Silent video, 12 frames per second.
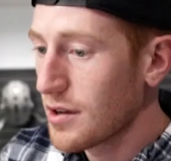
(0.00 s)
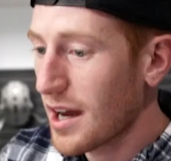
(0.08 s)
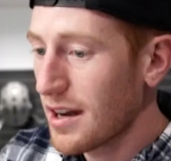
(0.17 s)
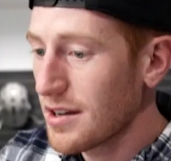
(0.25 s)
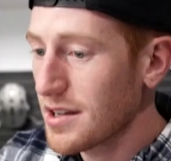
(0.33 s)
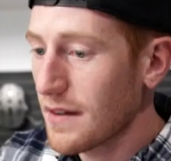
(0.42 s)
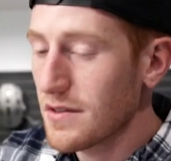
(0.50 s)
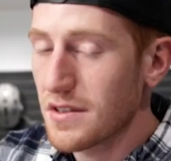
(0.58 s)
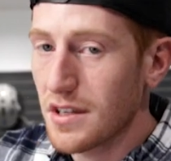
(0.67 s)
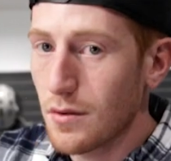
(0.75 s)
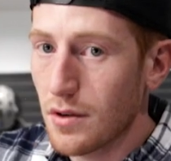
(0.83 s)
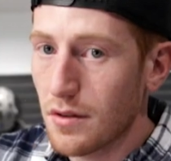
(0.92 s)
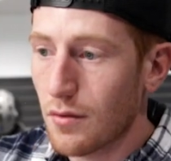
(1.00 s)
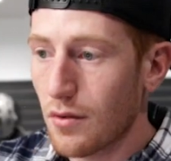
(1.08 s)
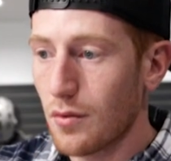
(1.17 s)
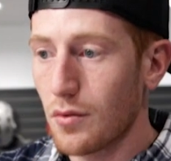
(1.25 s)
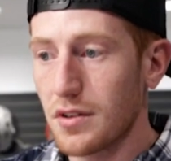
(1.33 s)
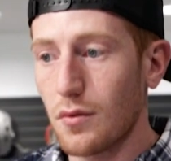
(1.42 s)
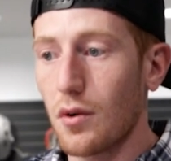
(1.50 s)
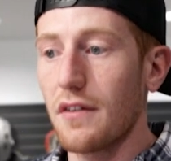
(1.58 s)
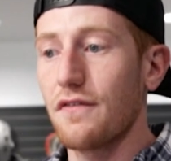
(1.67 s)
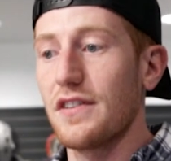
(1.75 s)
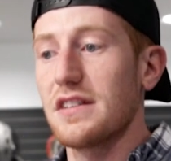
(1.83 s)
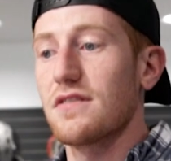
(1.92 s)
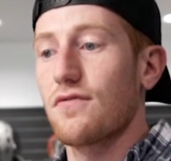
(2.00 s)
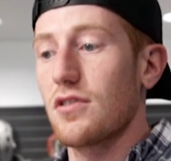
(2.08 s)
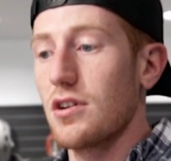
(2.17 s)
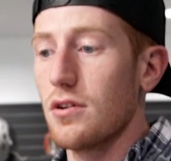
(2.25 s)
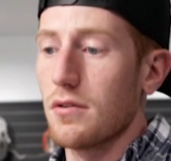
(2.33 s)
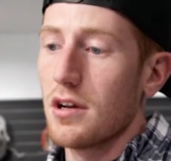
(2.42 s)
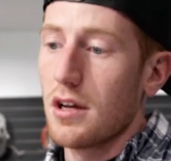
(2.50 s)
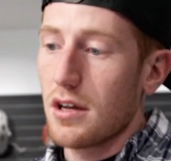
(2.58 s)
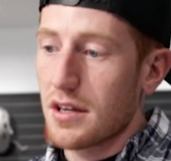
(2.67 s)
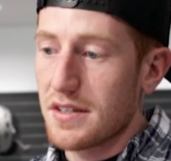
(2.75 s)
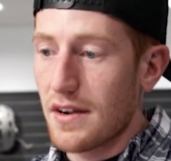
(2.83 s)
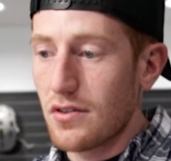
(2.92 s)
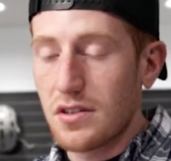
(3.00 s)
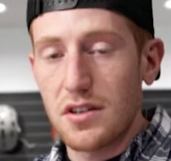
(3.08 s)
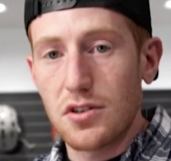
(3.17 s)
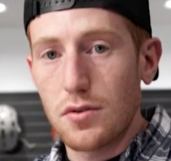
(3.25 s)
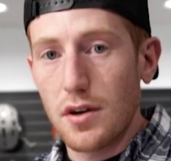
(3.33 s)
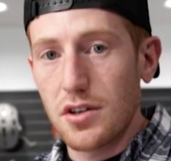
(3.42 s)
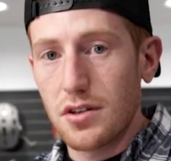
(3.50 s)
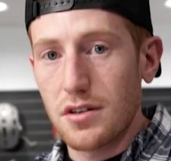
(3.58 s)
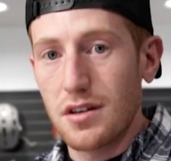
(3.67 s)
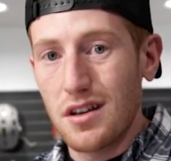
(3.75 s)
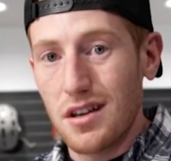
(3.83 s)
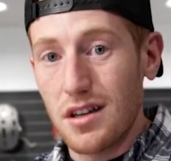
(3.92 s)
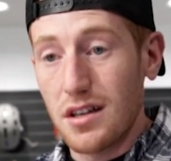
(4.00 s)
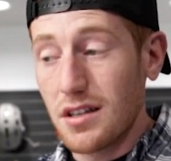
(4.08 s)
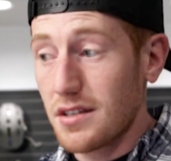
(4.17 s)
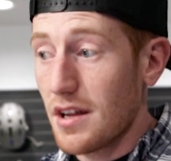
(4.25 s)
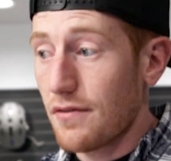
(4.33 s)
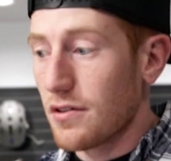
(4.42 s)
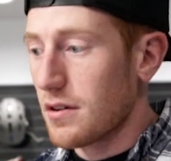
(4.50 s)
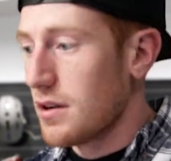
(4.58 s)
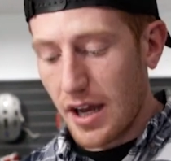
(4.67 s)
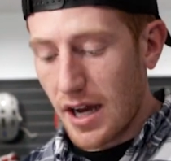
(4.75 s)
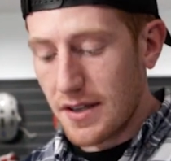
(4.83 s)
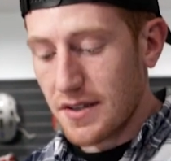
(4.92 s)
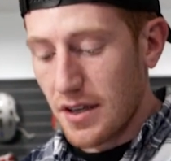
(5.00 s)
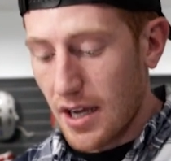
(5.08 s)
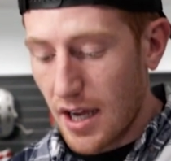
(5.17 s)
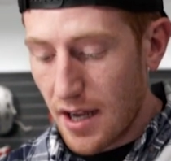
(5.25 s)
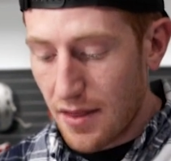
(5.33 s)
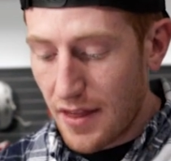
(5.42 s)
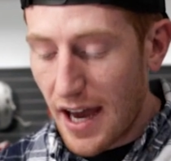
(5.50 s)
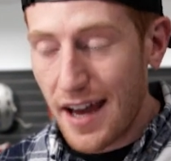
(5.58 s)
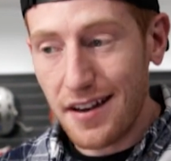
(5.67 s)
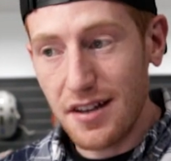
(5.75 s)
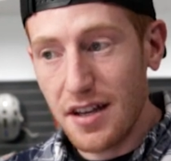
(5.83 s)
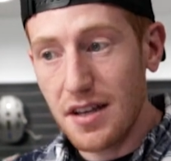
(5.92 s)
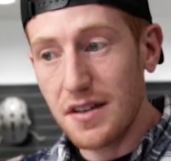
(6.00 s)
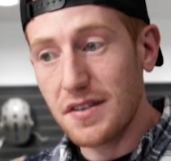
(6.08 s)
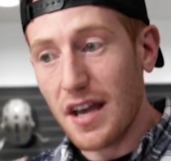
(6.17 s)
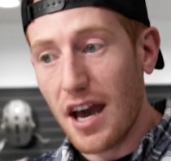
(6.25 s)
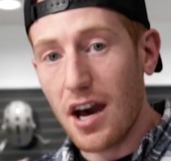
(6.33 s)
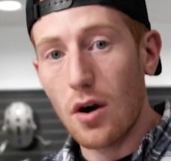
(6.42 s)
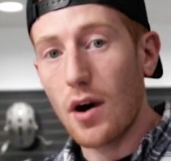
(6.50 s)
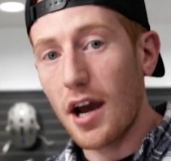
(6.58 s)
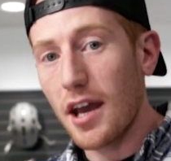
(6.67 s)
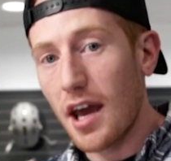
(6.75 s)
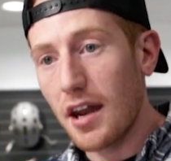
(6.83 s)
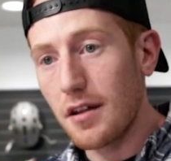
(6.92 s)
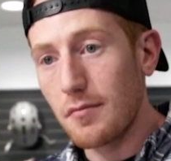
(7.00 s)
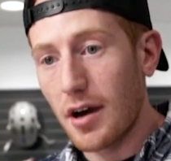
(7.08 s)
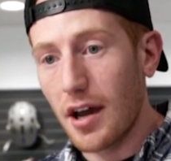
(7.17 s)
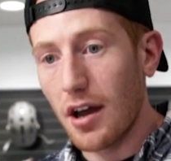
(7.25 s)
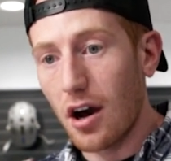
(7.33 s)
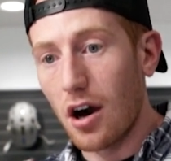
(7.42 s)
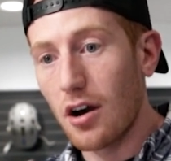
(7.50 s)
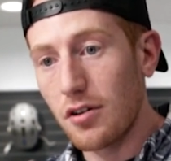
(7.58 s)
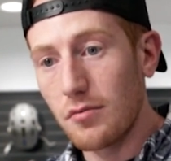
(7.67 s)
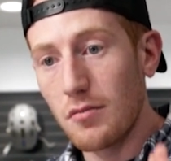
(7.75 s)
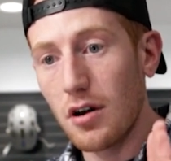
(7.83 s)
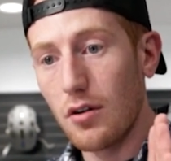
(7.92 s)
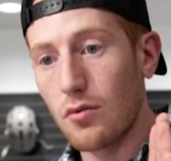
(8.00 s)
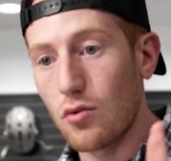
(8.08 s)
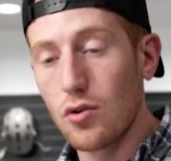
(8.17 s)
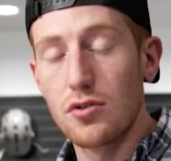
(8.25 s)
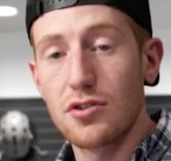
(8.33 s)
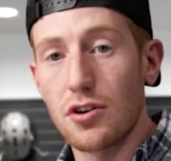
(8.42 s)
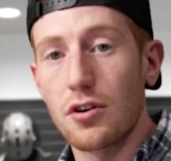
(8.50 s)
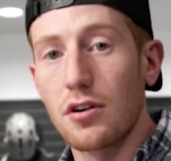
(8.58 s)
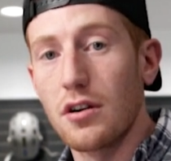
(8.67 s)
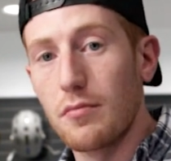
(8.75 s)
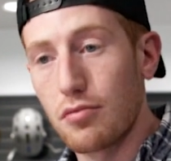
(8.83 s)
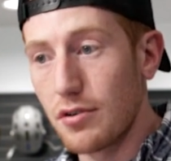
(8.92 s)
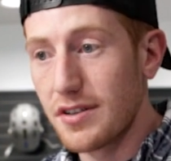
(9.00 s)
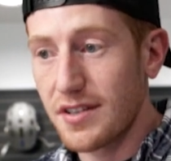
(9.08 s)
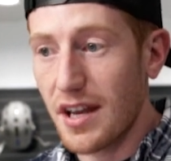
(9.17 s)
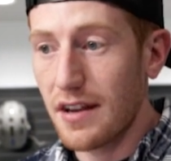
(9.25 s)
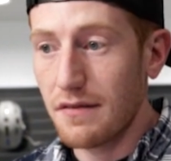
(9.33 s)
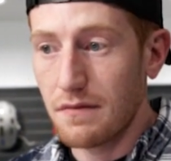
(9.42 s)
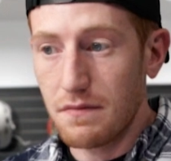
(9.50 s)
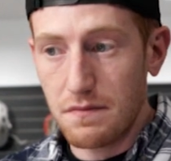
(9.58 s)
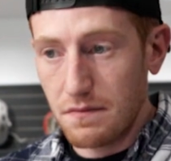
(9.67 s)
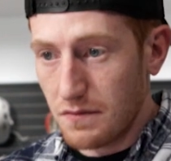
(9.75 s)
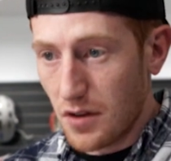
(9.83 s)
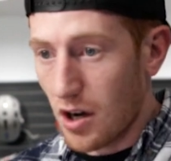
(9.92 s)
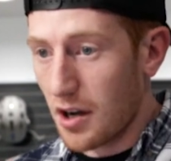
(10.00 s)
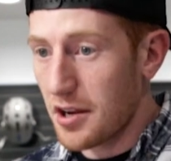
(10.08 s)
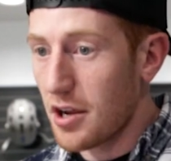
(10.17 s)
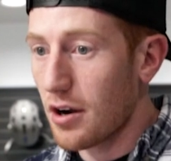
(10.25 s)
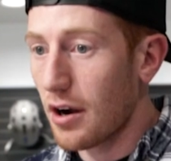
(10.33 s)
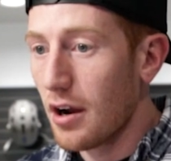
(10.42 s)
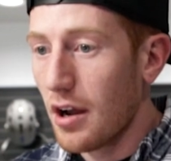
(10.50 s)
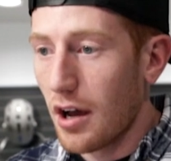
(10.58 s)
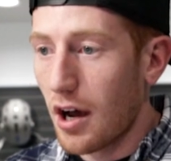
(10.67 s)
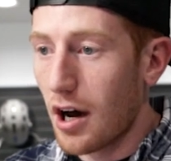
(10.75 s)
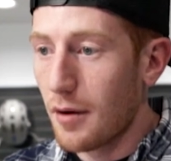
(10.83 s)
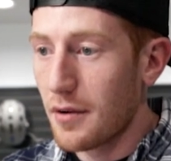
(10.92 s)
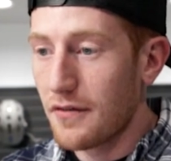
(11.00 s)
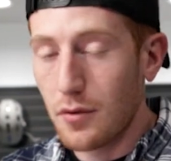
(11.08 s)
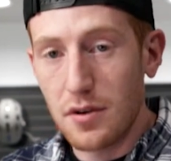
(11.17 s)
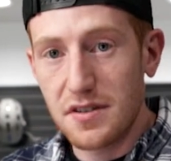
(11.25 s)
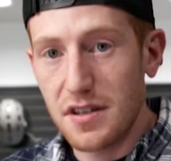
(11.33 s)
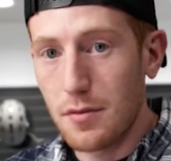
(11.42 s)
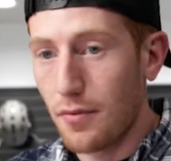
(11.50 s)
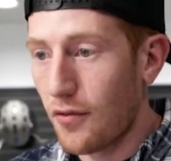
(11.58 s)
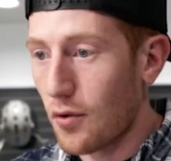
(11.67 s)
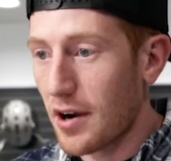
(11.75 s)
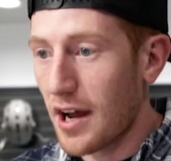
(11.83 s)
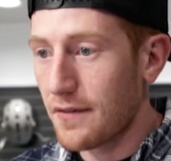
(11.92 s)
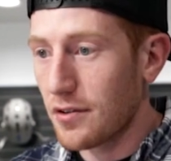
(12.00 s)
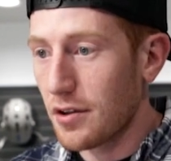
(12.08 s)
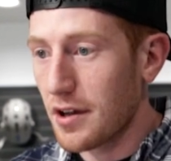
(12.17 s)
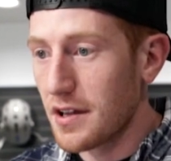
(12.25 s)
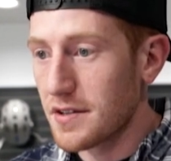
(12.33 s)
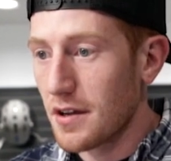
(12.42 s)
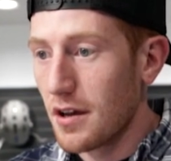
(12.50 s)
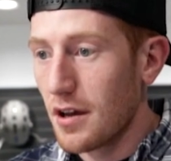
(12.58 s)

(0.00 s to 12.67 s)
kind of just have to see what fits for you, because every situation is different. All right guys, and that is how I edit my autumn rooster preset on here. And if you want to see the before and after, look at this.